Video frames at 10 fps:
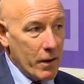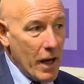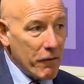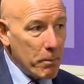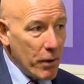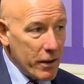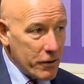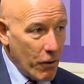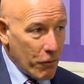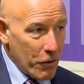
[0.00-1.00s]
Every play
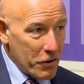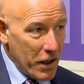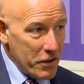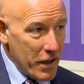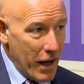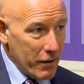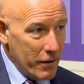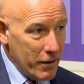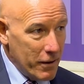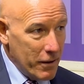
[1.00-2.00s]
doesn't go for a touchdown.
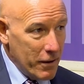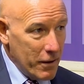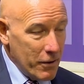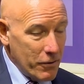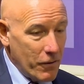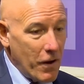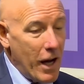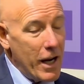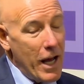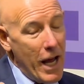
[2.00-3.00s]
So
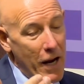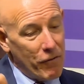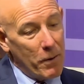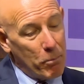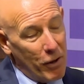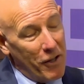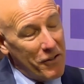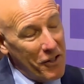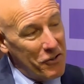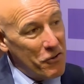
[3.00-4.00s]
not every player
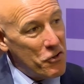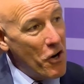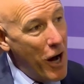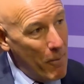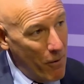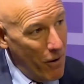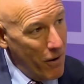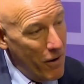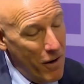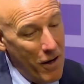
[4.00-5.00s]
does their job
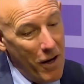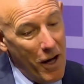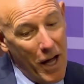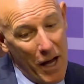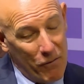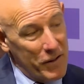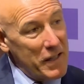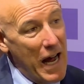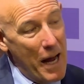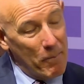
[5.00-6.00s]
every
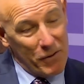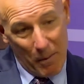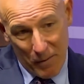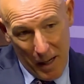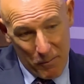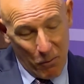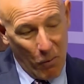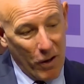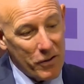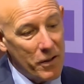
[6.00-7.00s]
time. Sometimes it
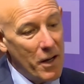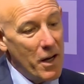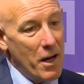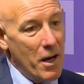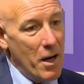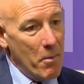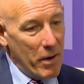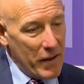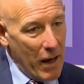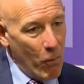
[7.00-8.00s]
works. But
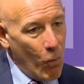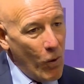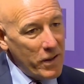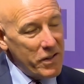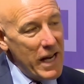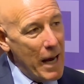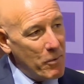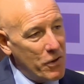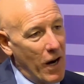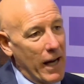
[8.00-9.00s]
in that one
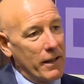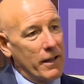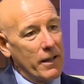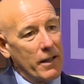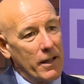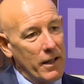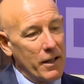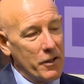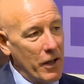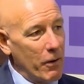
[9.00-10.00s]
snapshot,
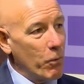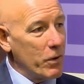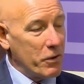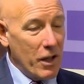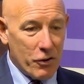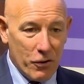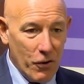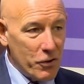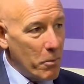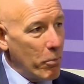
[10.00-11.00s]
Jared was as
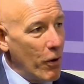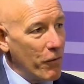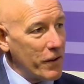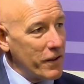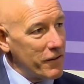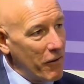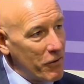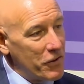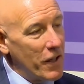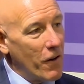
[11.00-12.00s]
close to perfect as
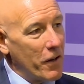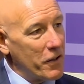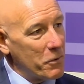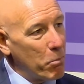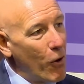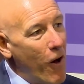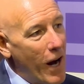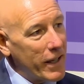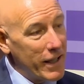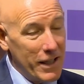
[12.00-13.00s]
ever seen on his
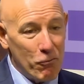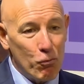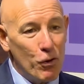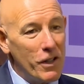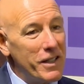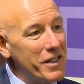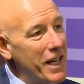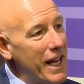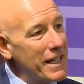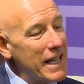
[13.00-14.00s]
block, and it really
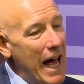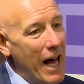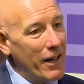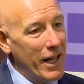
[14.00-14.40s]
stands out.